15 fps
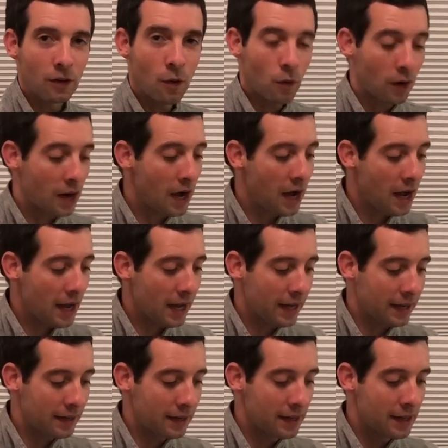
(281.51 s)
or hide
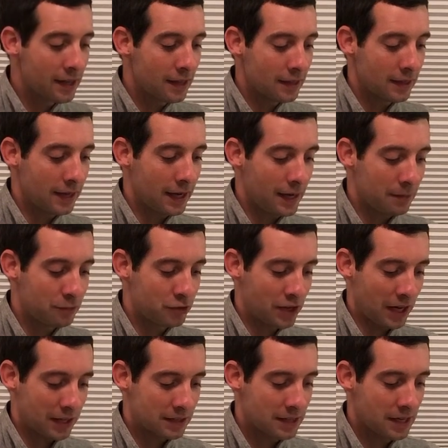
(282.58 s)
the
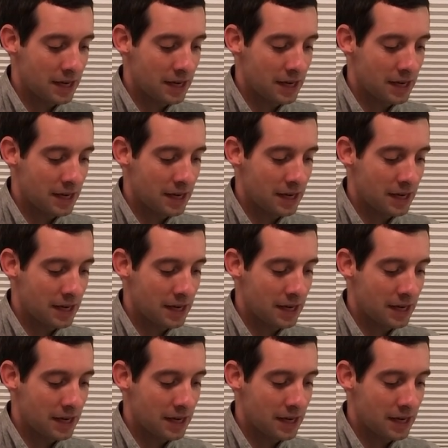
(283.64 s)
object.